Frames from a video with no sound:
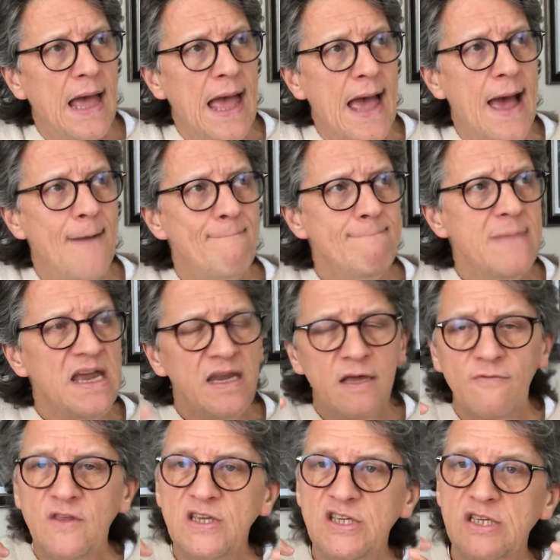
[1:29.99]
And many of
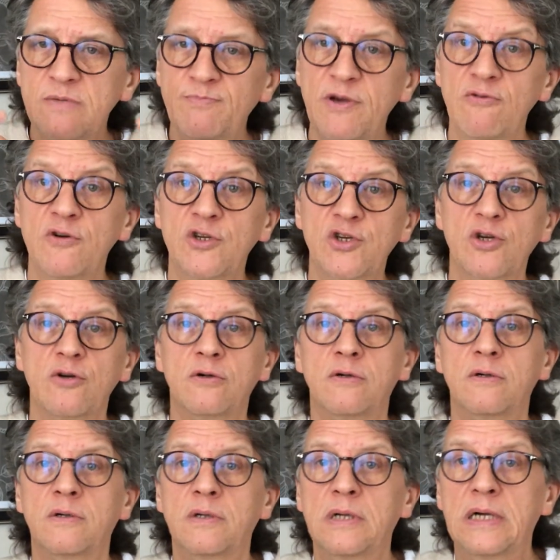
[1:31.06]
these
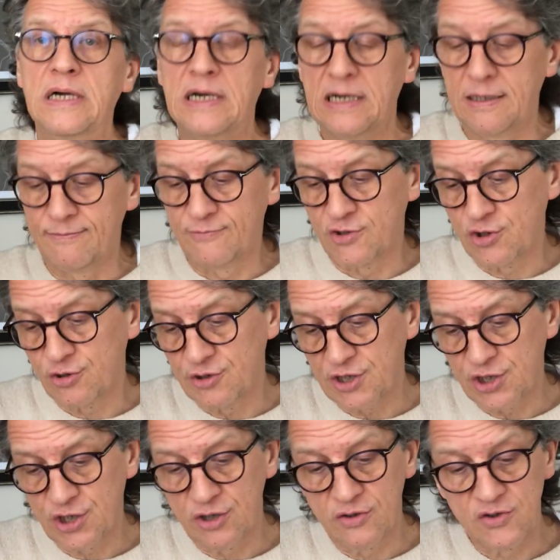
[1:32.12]
spiritual
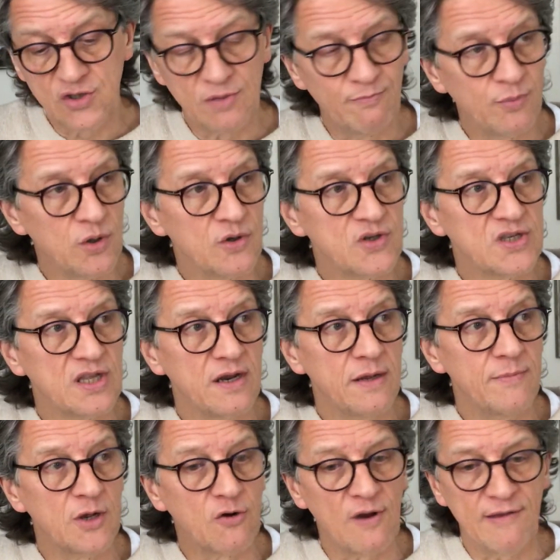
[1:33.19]
traditions and books that I'm
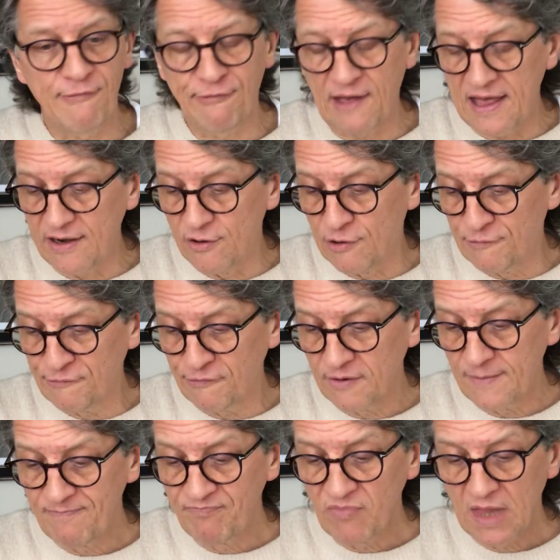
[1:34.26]
a great fan of
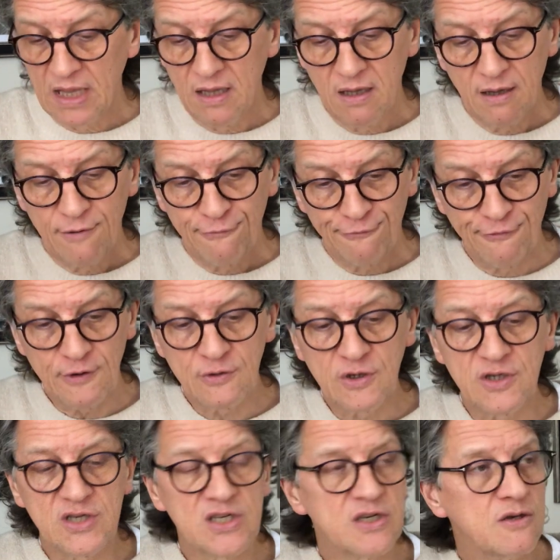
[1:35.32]

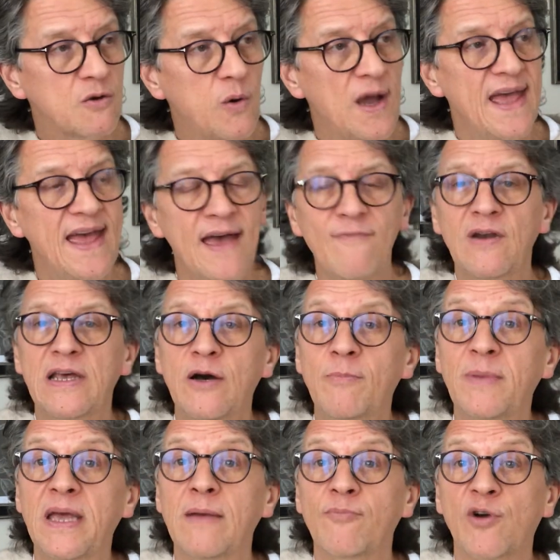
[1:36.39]
focus quite heavily on
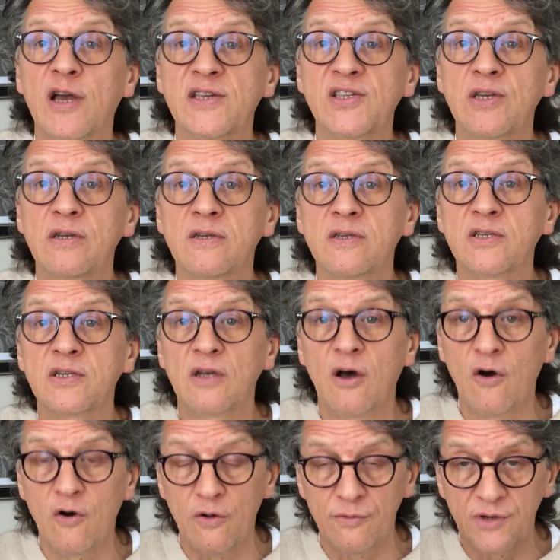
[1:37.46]
being present,
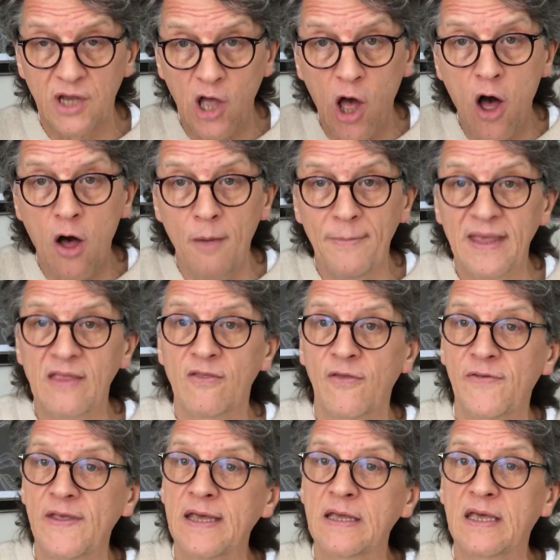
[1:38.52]
on calming the
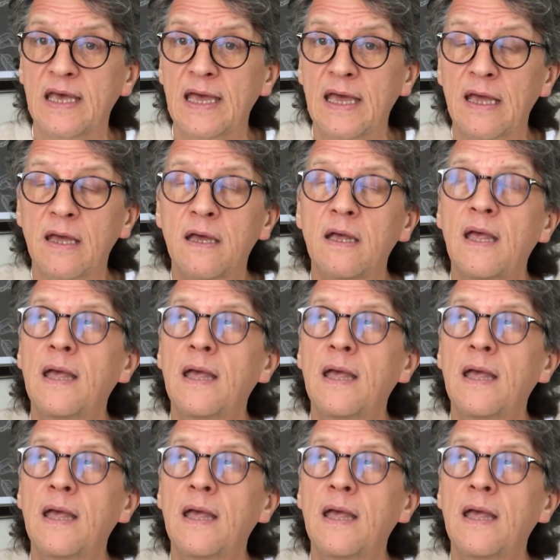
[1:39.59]
thinking,